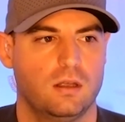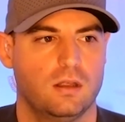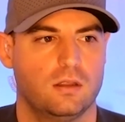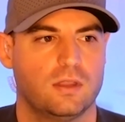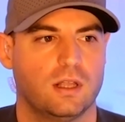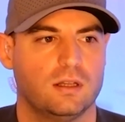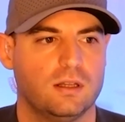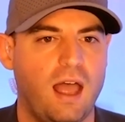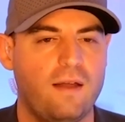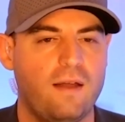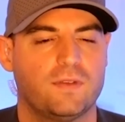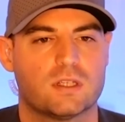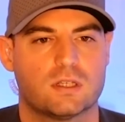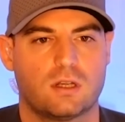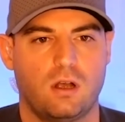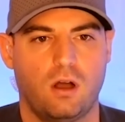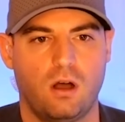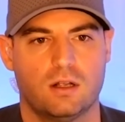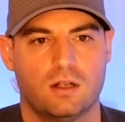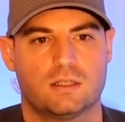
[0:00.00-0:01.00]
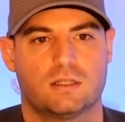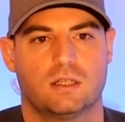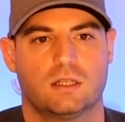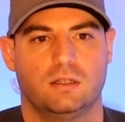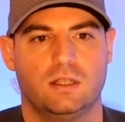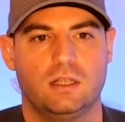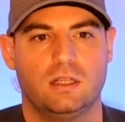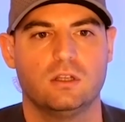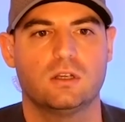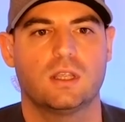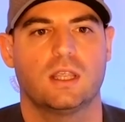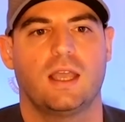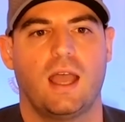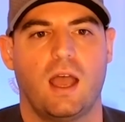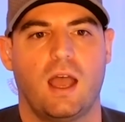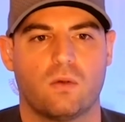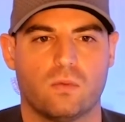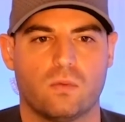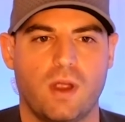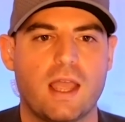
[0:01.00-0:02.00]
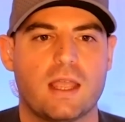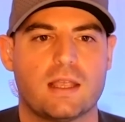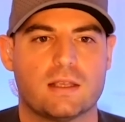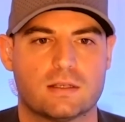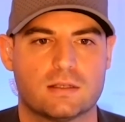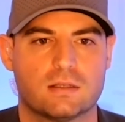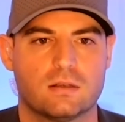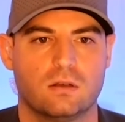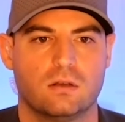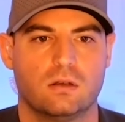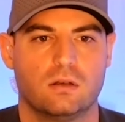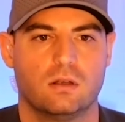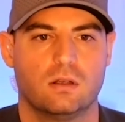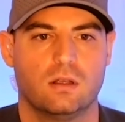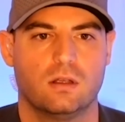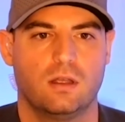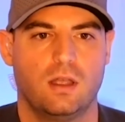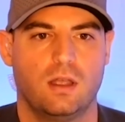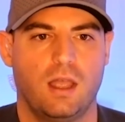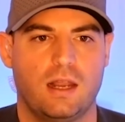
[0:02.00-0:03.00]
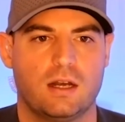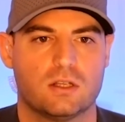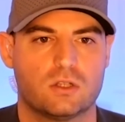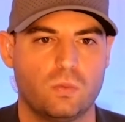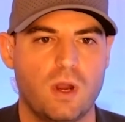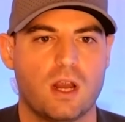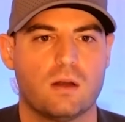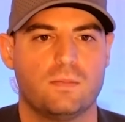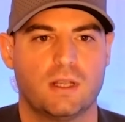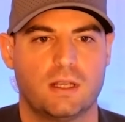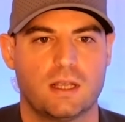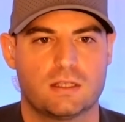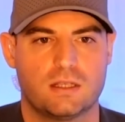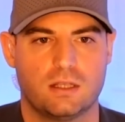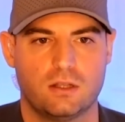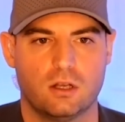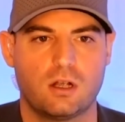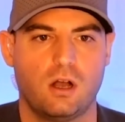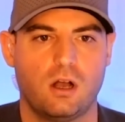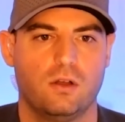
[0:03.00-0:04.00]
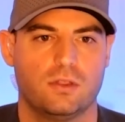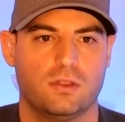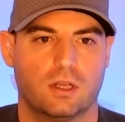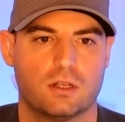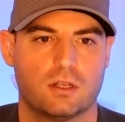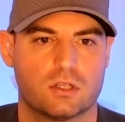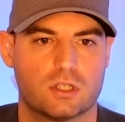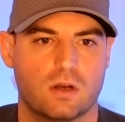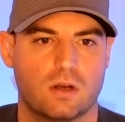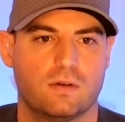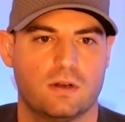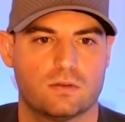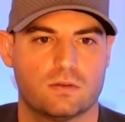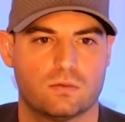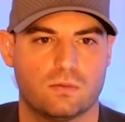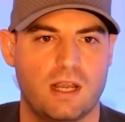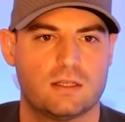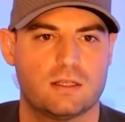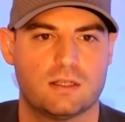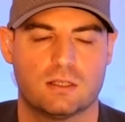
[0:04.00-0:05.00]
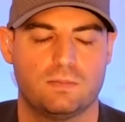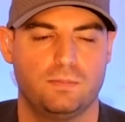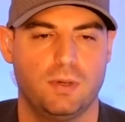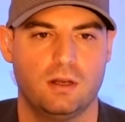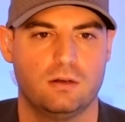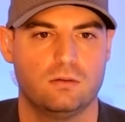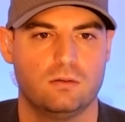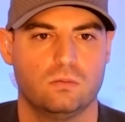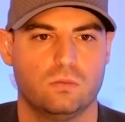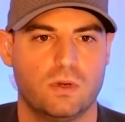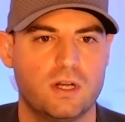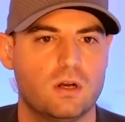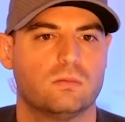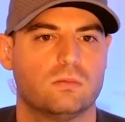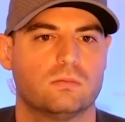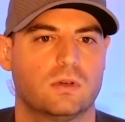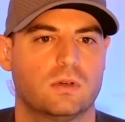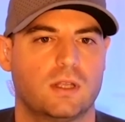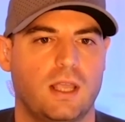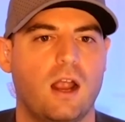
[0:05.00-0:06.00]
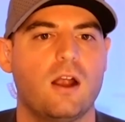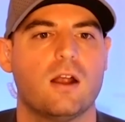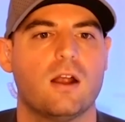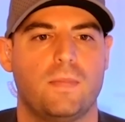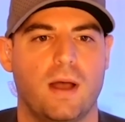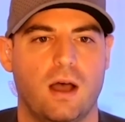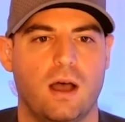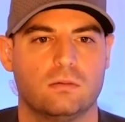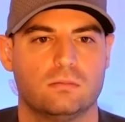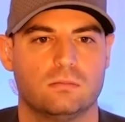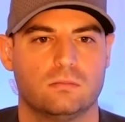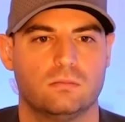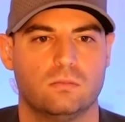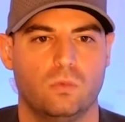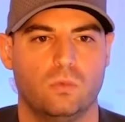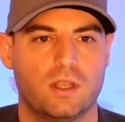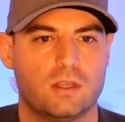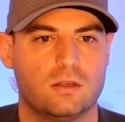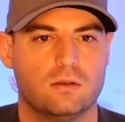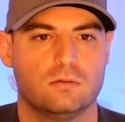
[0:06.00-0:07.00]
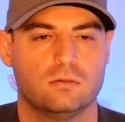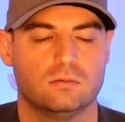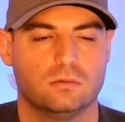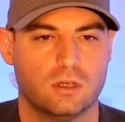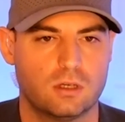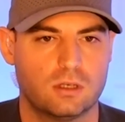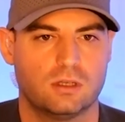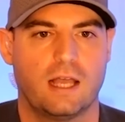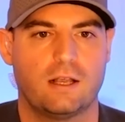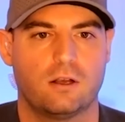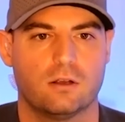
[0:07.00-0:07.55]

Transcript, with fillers: the left is constantly looking at race. And it's weird because then they're calling the conservatives racist, but we don't care about what you look like.